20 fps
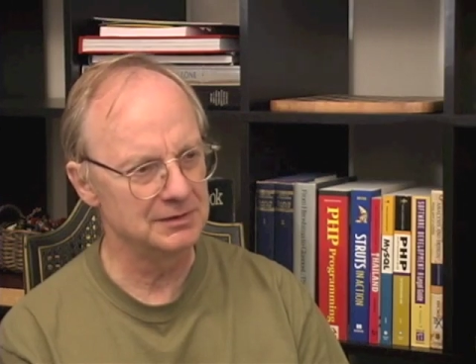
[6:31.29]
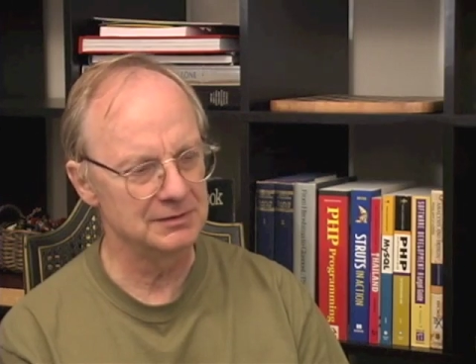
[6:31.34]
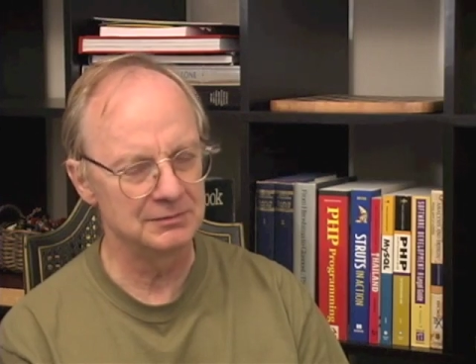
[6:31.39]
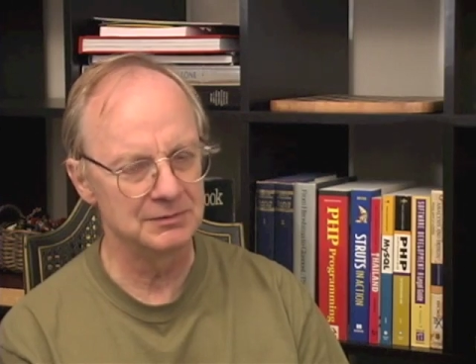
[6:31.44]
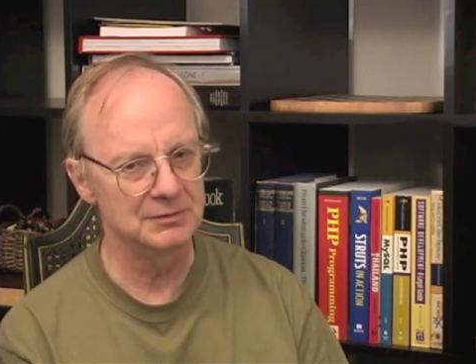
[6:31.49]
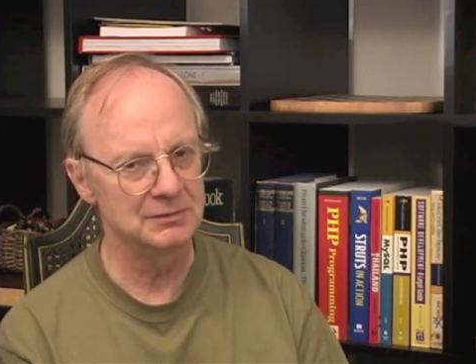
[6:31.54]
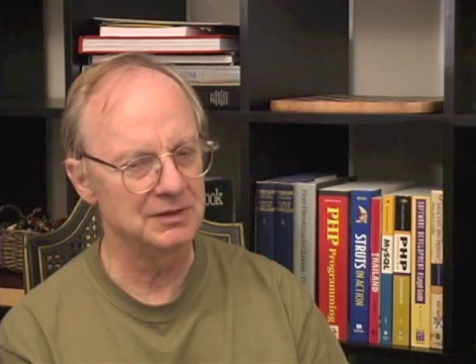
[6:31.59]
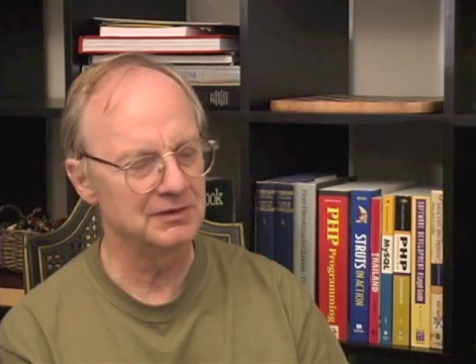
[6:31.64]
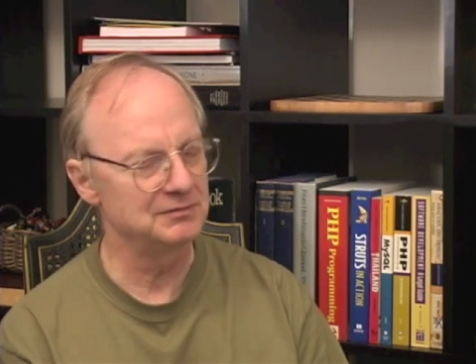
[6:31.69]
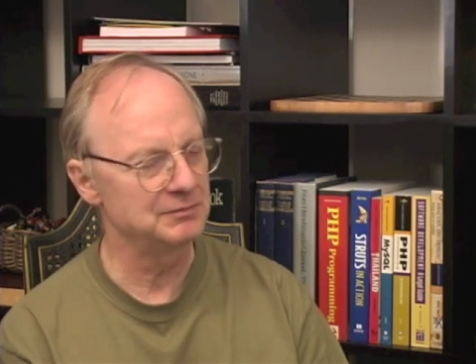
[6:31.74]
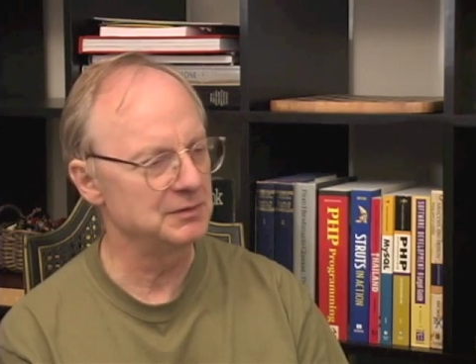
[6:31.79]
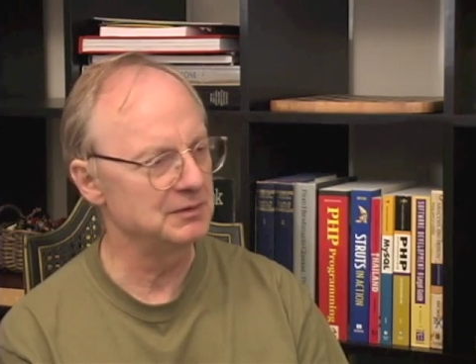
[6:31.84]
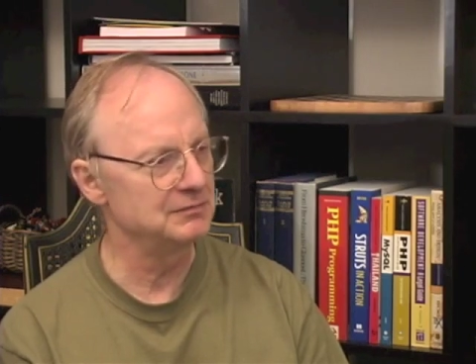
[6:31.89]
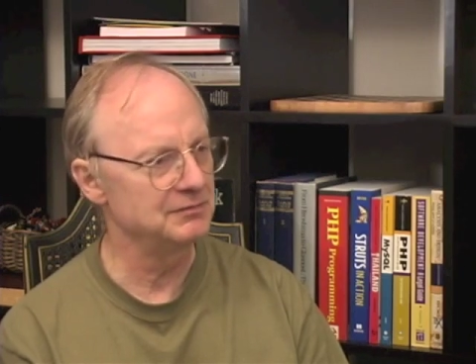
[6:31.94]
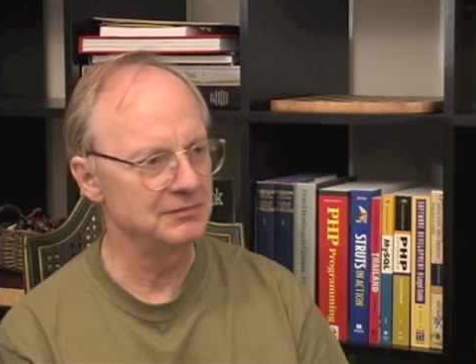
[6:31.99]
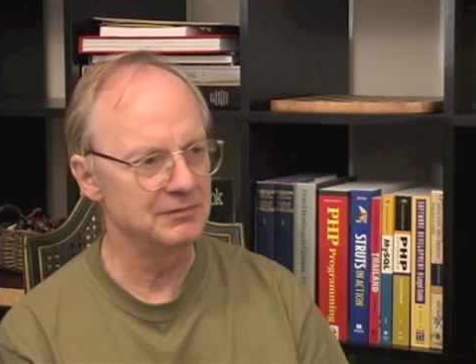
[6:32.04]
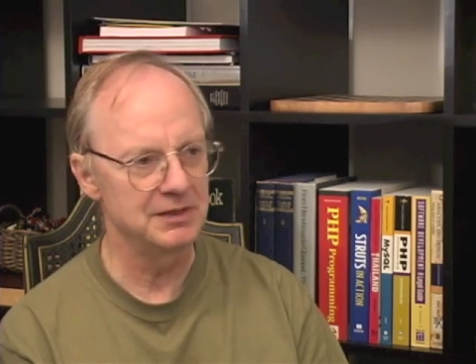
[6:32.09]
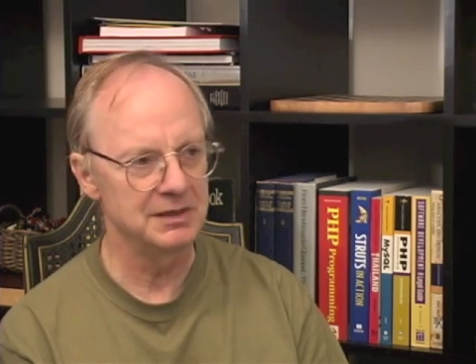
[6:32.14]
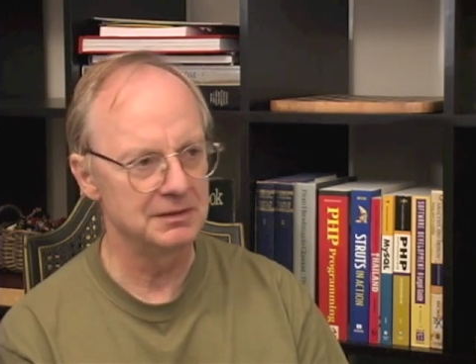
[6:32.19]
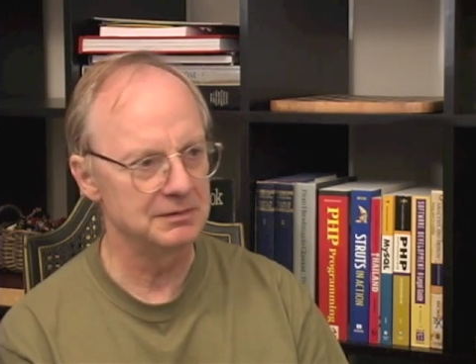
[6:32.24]
It would have
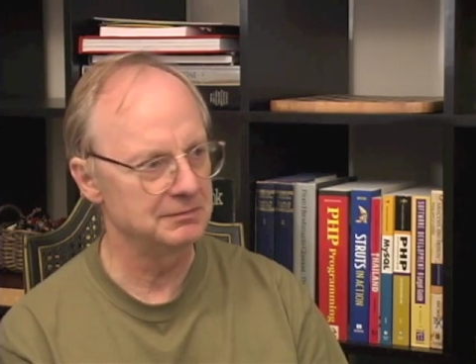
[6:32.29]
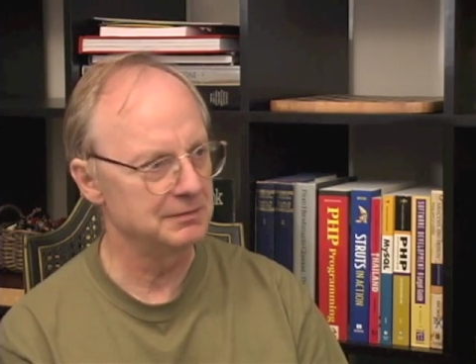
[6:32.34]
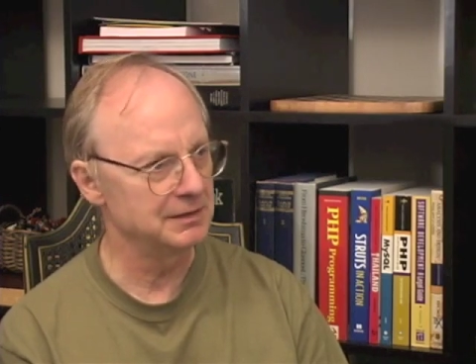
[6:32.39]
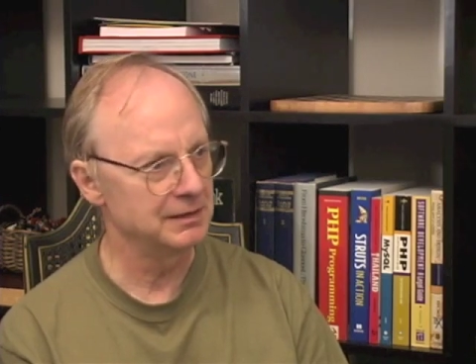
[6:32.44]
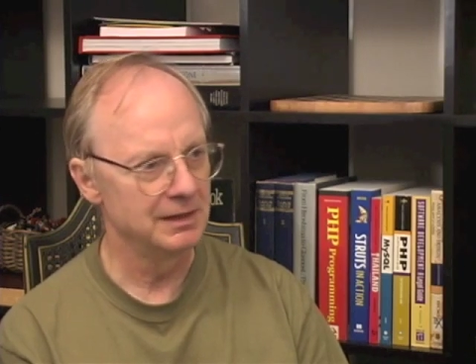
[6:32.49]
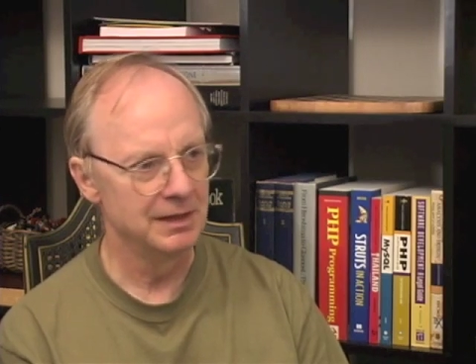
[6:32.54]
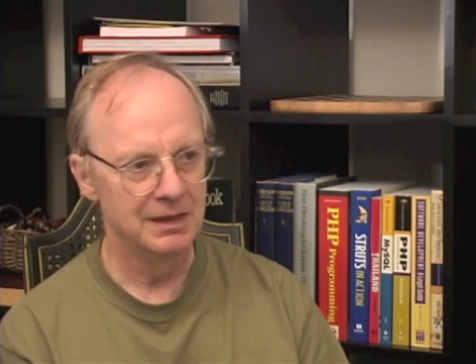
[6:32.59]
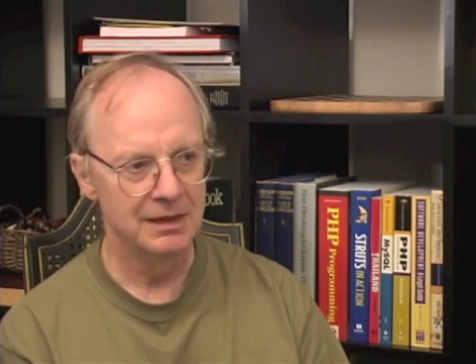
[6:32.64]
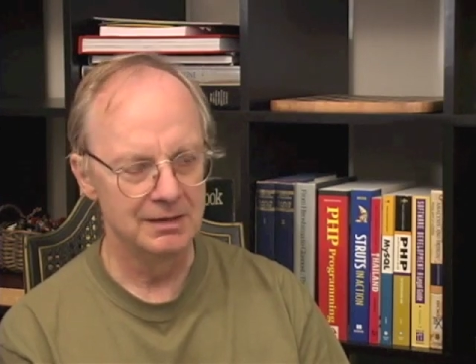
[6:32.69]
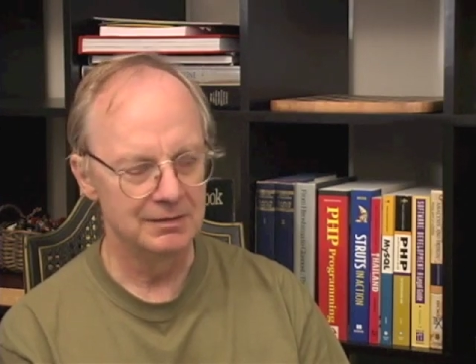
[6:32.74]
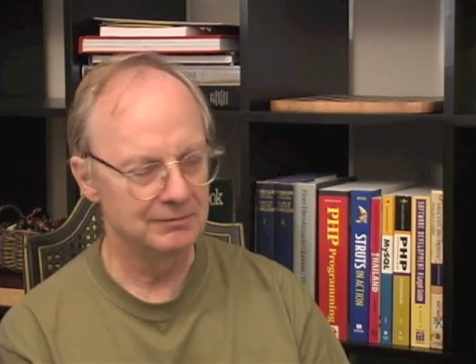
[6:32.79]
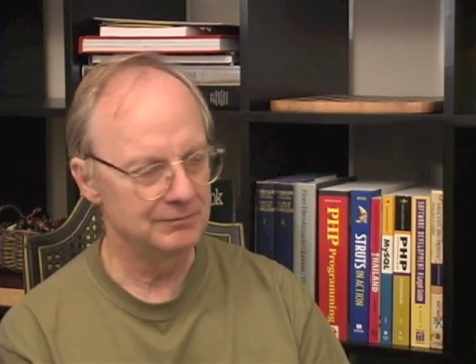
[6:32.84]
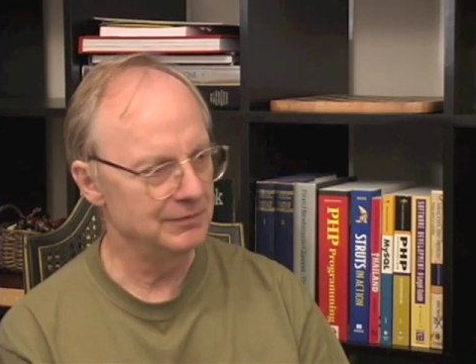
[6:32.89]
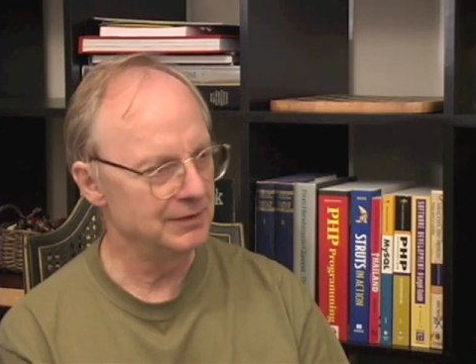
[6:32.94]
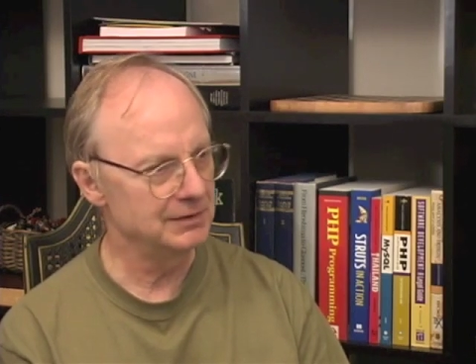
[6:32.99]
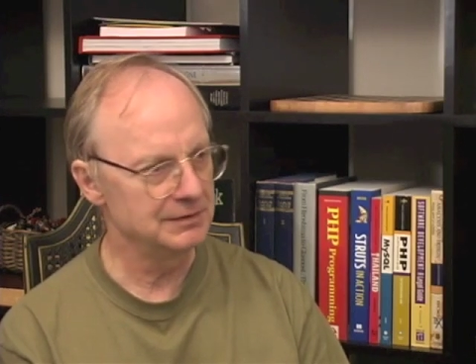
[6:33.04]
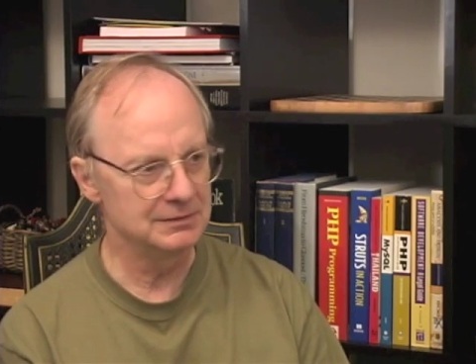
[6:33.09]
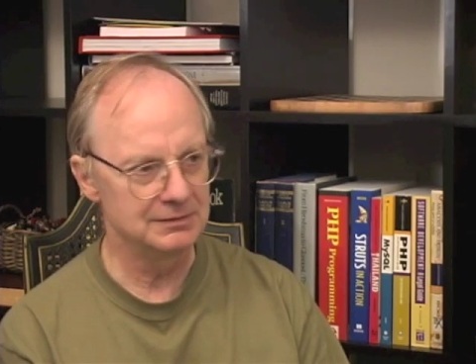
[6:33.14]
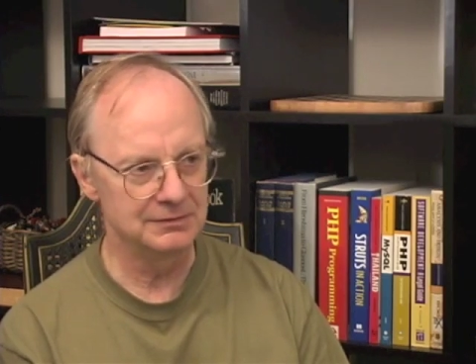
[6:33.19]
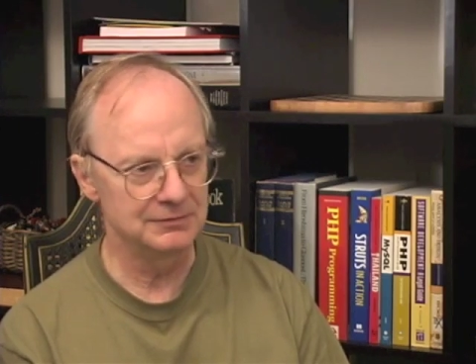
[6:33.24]
been very, very,
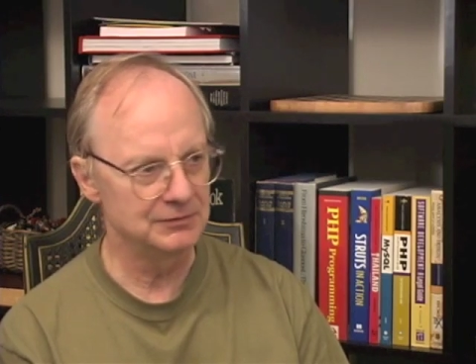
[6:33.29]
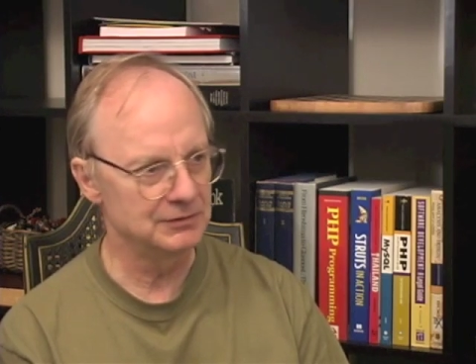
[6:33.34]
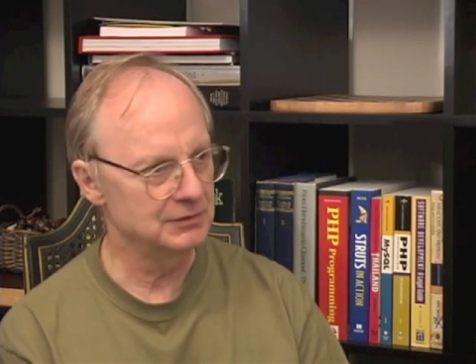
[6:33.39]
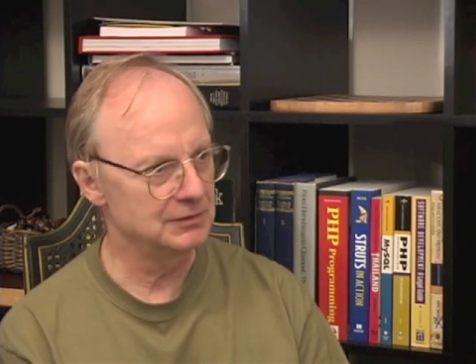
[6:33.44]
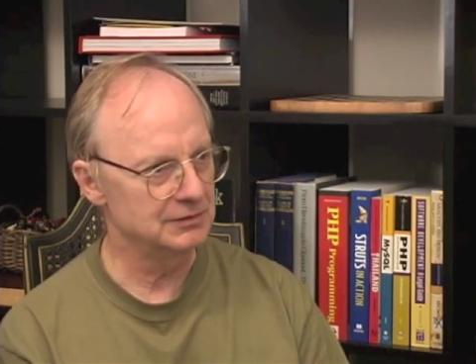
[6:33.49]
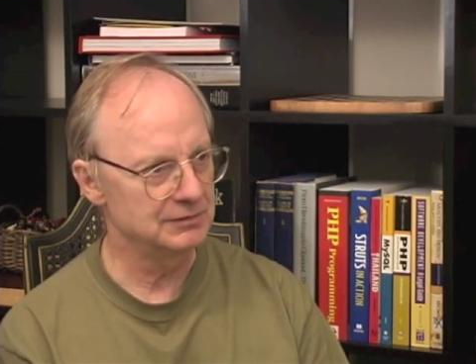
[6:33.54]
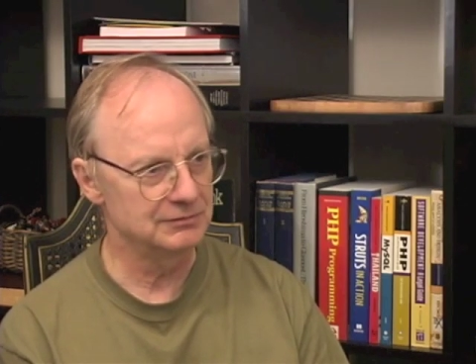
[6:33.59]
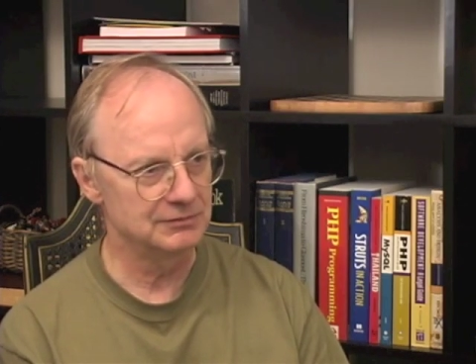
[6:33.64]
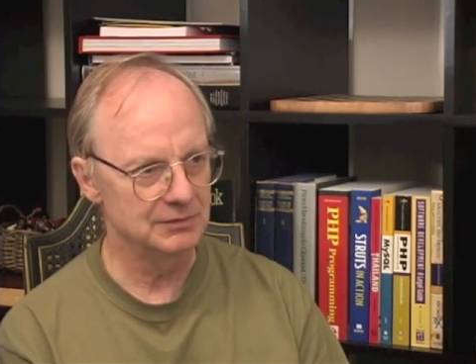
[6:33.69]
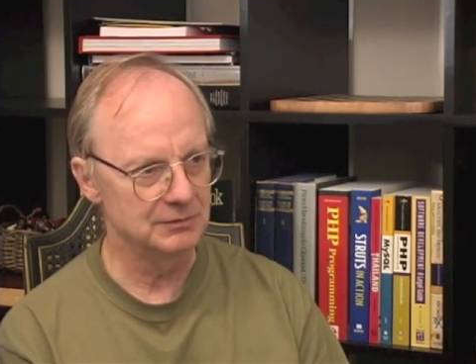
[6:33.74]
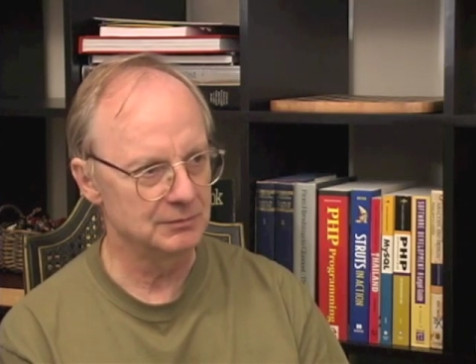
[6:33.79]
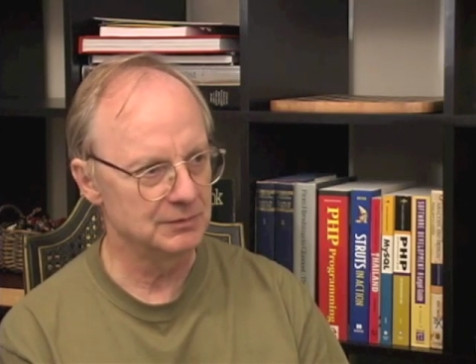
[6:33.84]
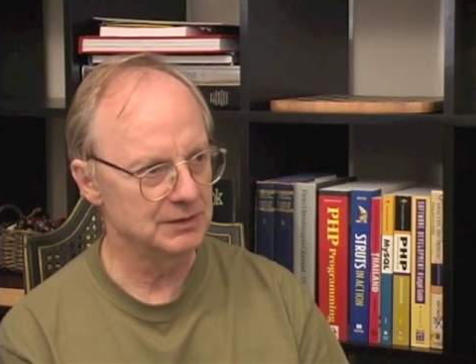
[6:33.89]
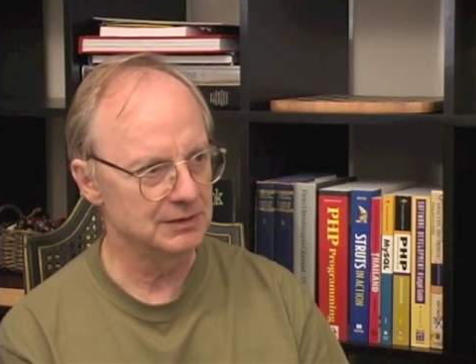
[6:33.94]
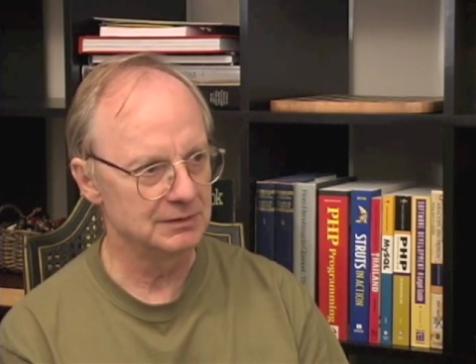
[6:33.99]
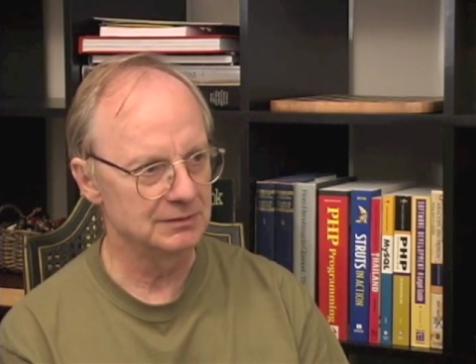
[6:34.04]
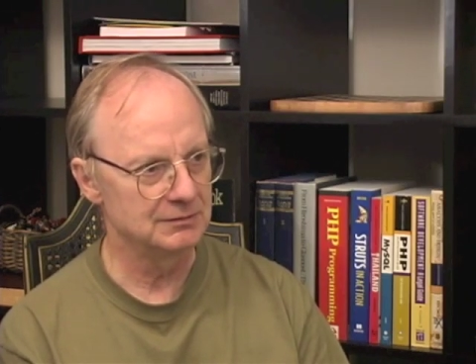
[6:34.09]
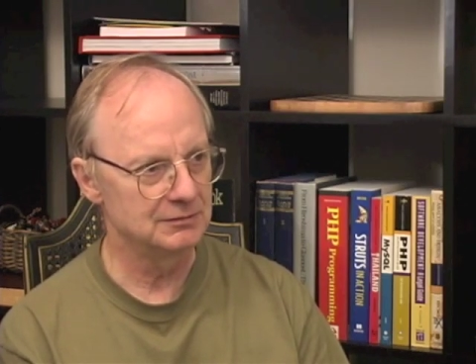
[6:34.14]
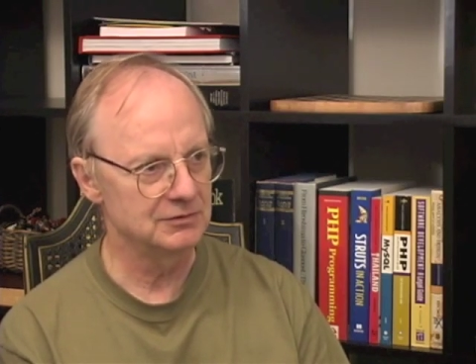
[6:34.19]
very difficult for me